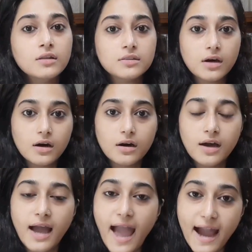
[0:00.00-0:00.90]
The
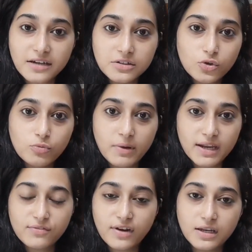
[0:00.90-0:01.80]
actor who
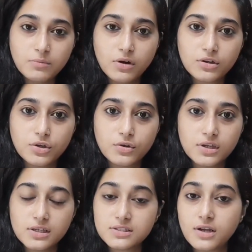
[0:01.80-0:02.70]
played Freddie
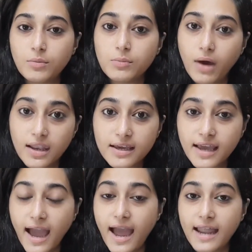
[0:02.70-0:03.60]
Mercury is Rami Malek,
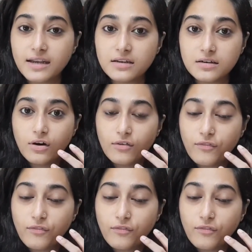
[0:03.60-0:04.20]
and uh,